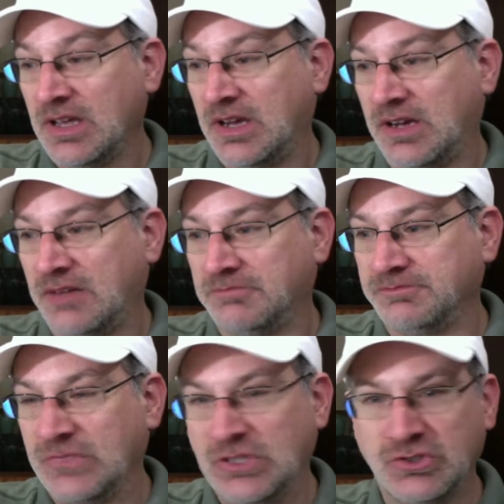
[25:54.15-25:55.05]
Um,
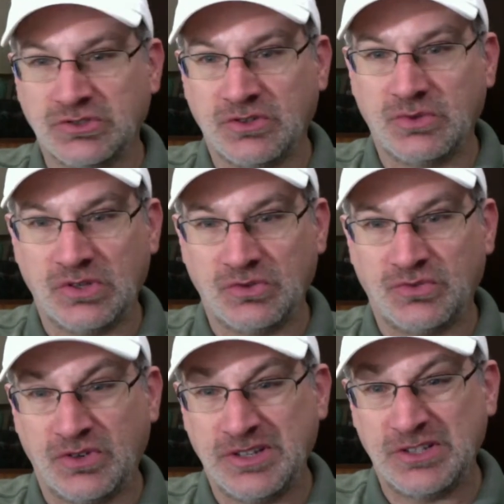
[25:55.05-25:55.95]
usually when they're
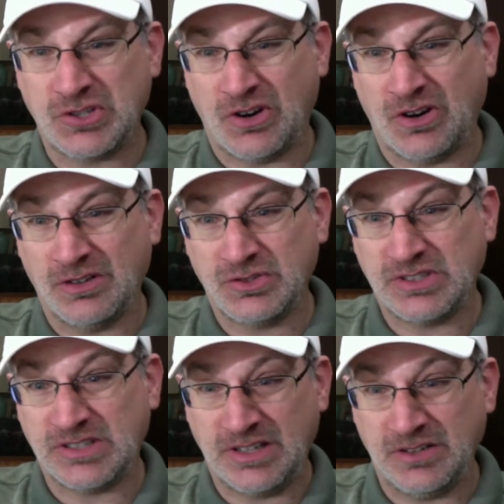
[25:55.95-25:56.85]
fully charged,
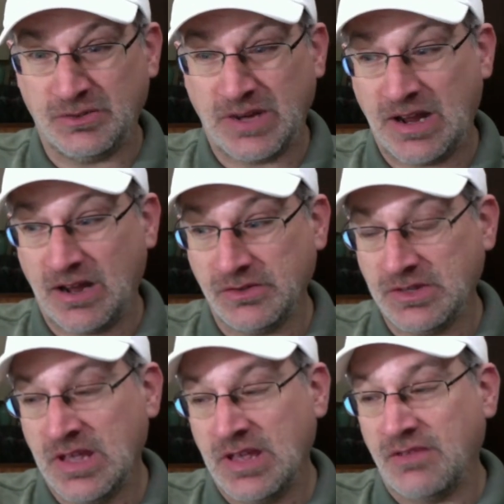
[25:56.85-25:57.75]
sitting around,
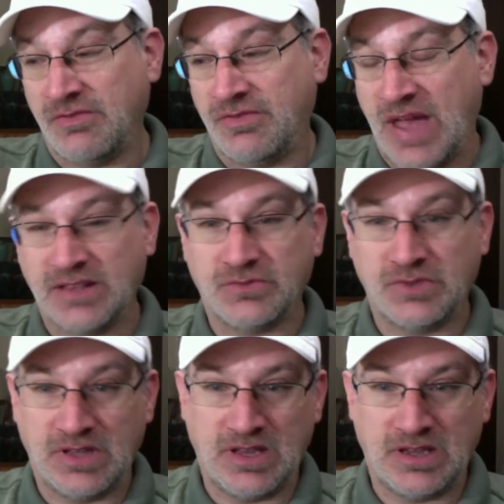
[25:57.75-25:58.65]
that's
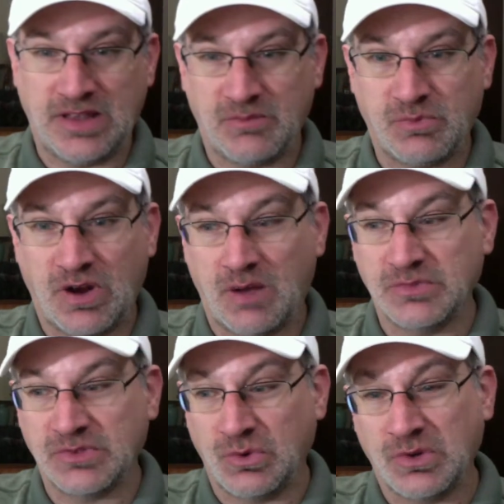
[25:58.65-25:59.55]
when they can have
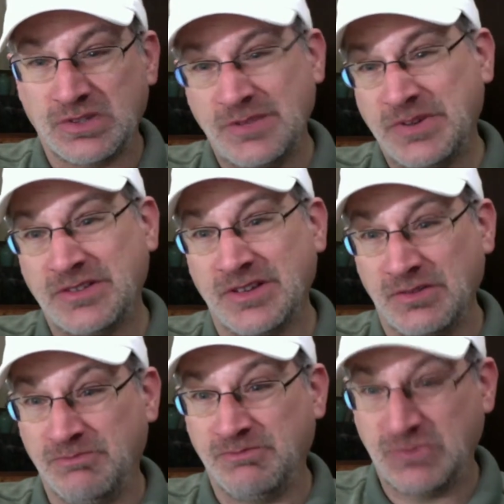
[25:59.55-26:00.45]
problems or
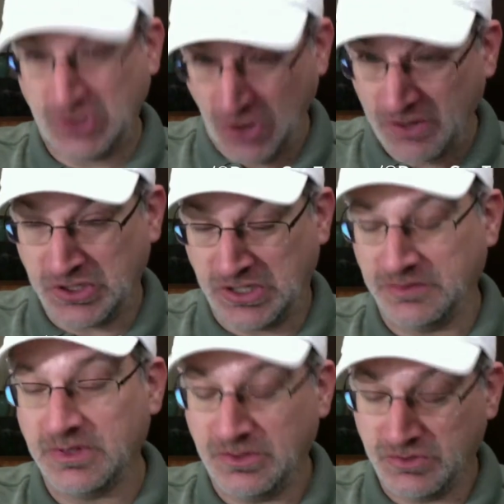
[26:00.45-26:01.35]
typically charging
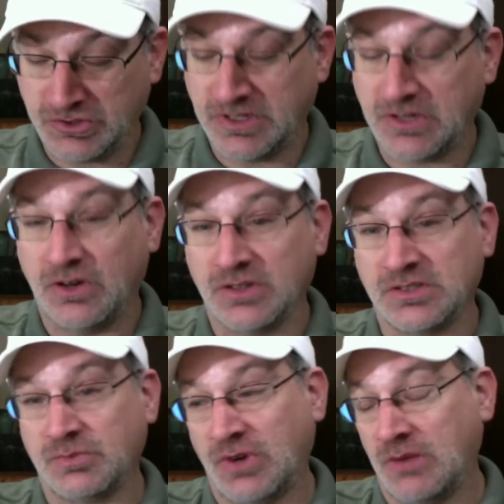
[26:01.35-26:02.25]
usually
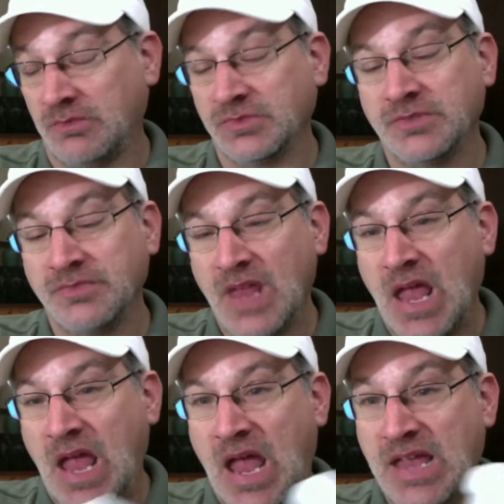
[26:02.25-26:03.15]
causes problems
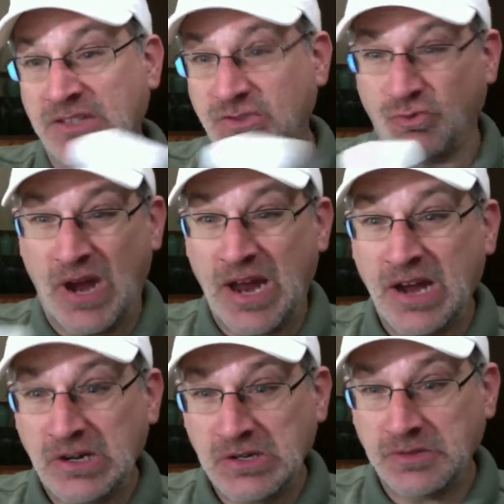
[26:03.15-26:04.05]
it's rare,